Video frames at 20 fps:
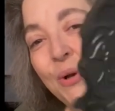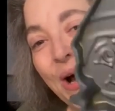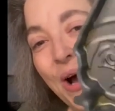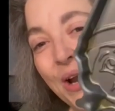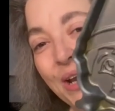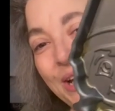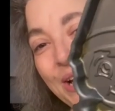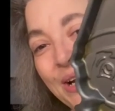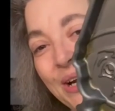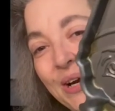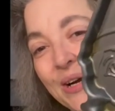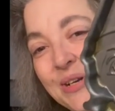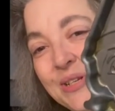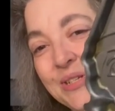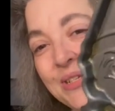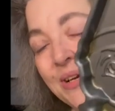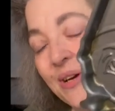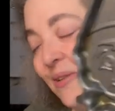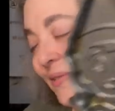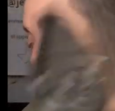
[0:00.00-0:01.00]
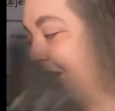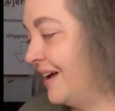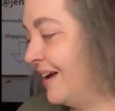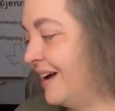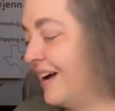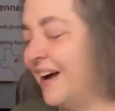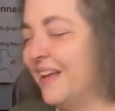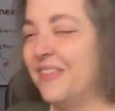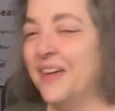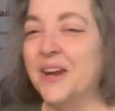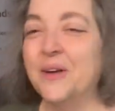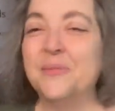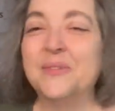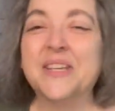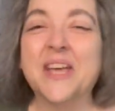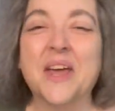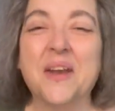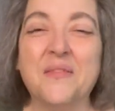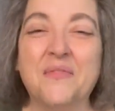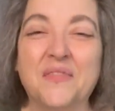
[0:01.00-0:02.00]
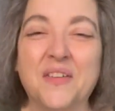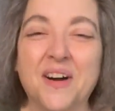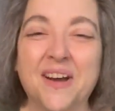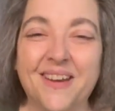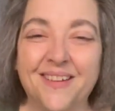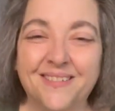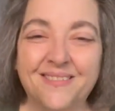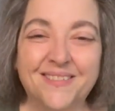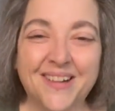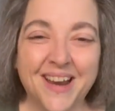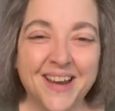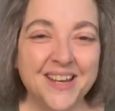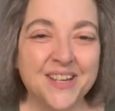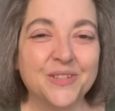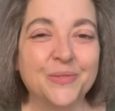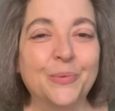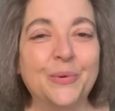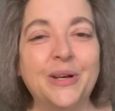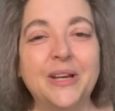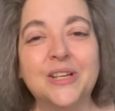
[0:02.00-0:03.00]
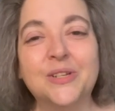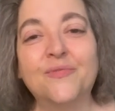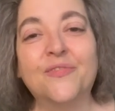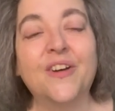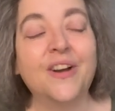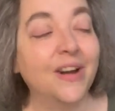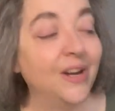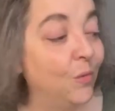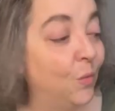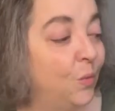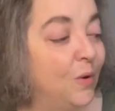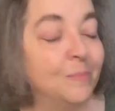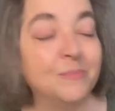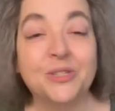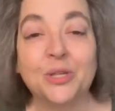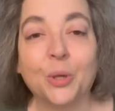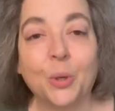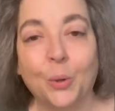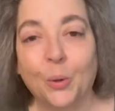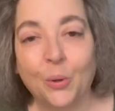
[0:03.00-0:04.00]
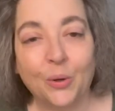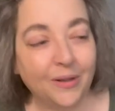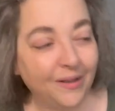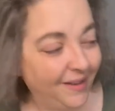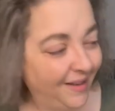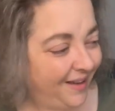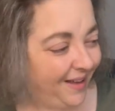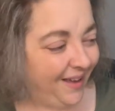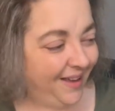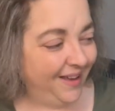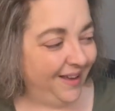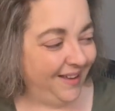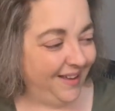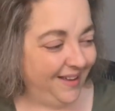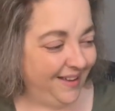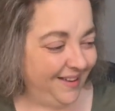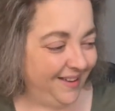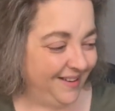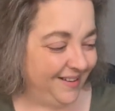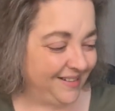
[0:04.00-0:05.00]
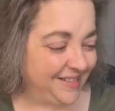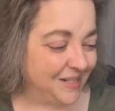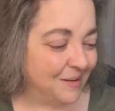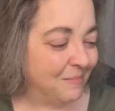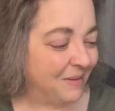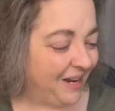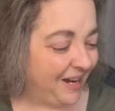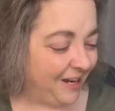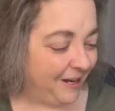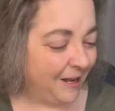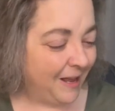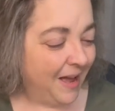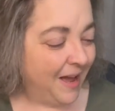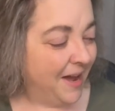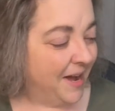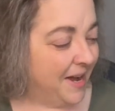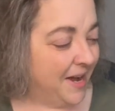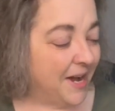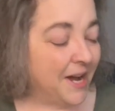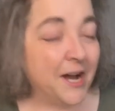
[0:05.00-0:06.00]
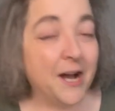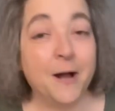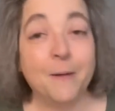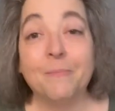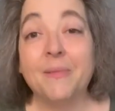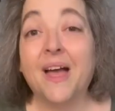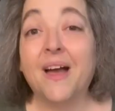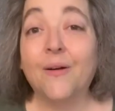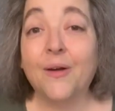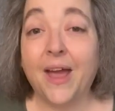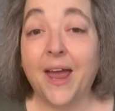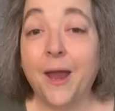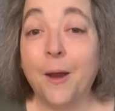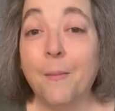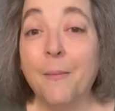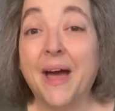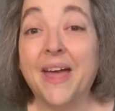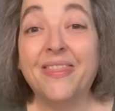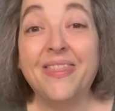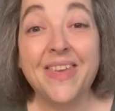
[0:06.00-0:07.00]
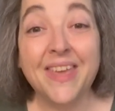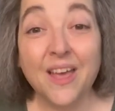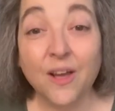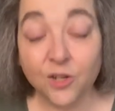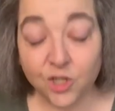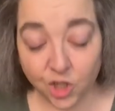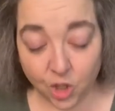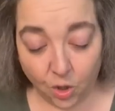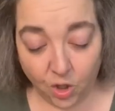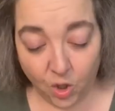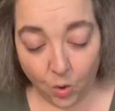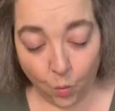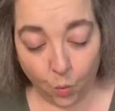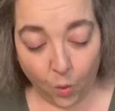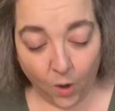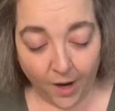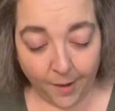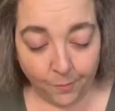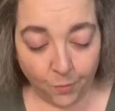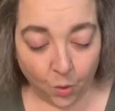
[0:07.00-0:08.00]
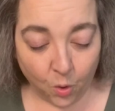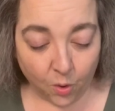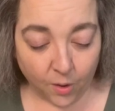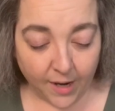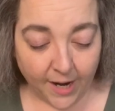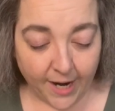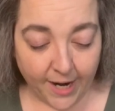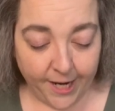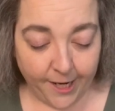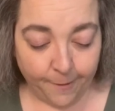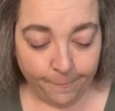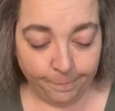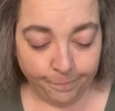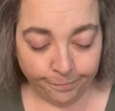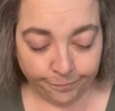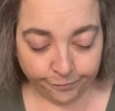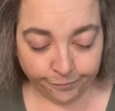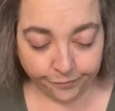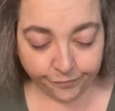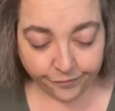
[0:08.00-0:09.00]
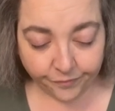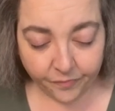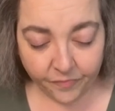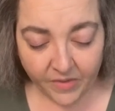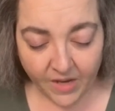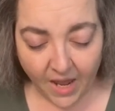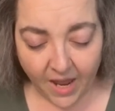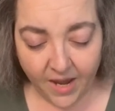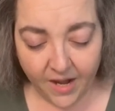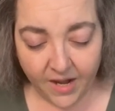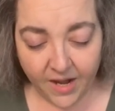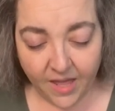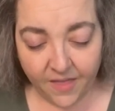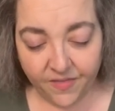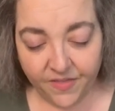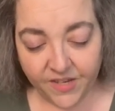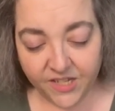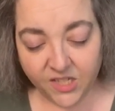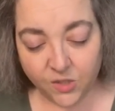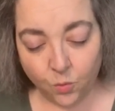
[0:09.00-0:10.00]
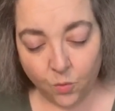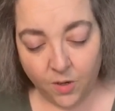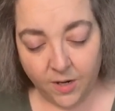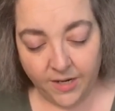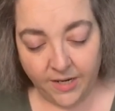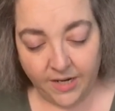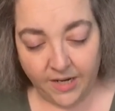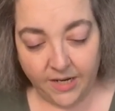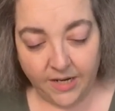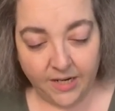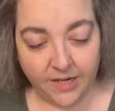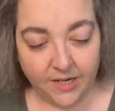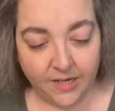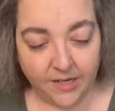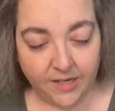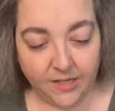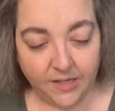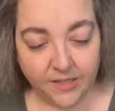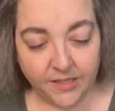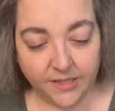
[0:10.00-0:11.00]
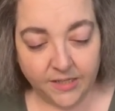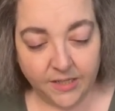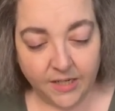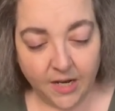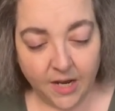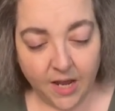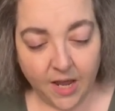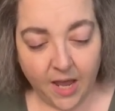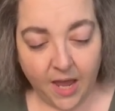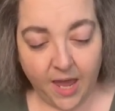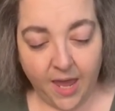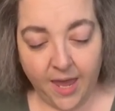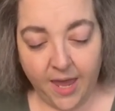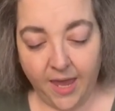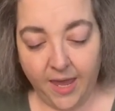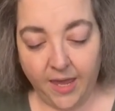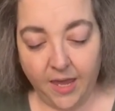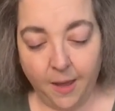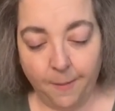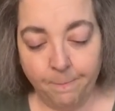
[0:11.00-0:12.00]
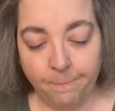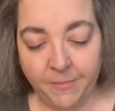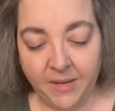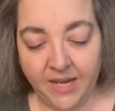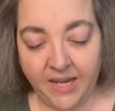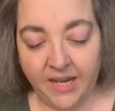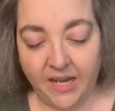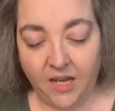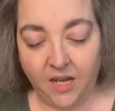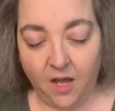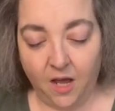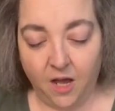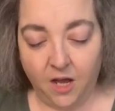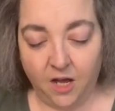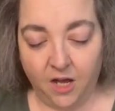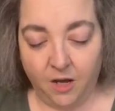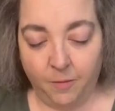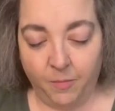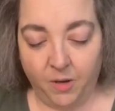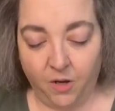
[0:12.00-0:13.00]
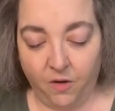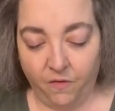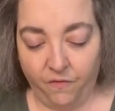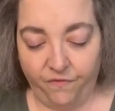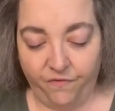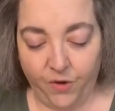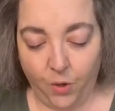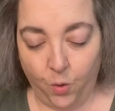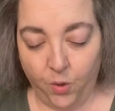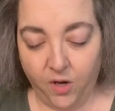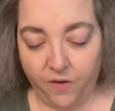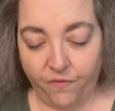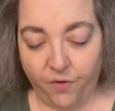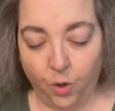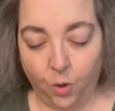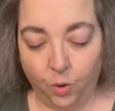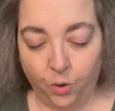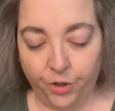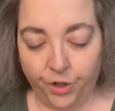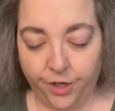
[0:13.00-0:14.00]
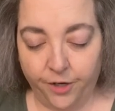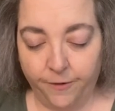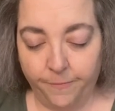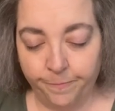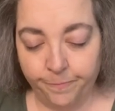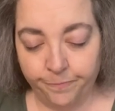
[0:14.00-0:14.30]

on here, so I thought it was kind of fun, right? It's very whimsical to me. Okay, but I think I'll show you one more item, and this one is a mini votive holder.